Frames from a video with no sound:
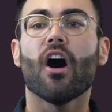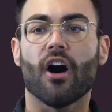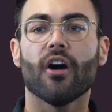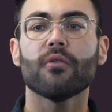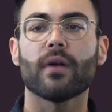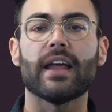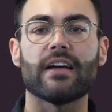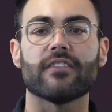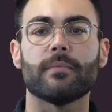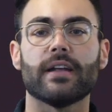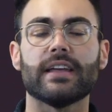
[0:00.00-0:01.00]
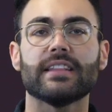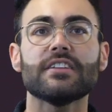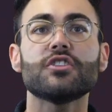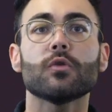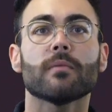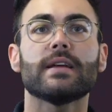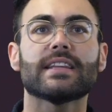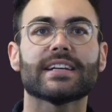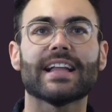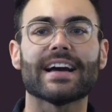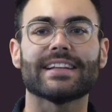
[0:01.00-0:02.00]
All right, everybody, let's do our Beat the
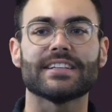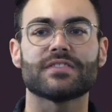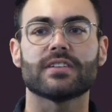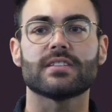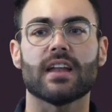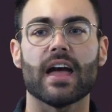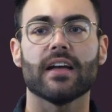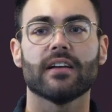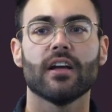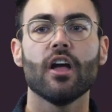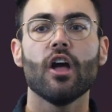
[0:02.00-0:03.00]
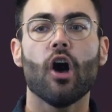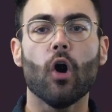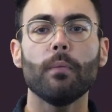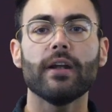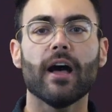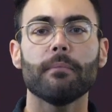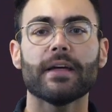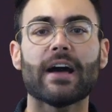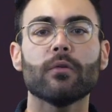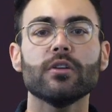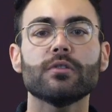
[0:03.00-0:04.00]
Clock list for today. Open up, and
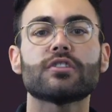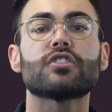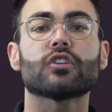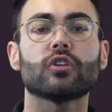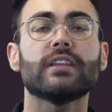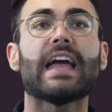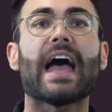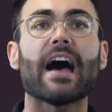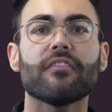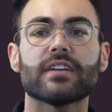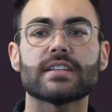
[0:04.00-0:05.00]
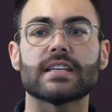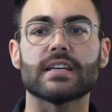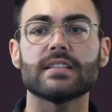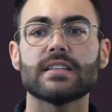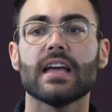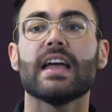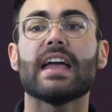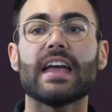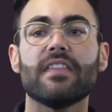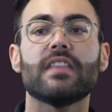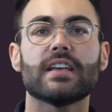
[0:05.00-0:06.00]
I want you to circle the affixes
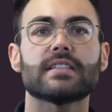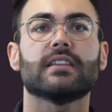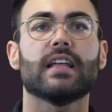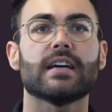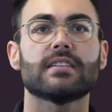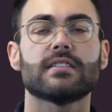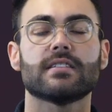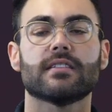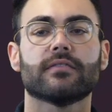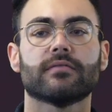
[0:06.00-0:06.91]
in this list.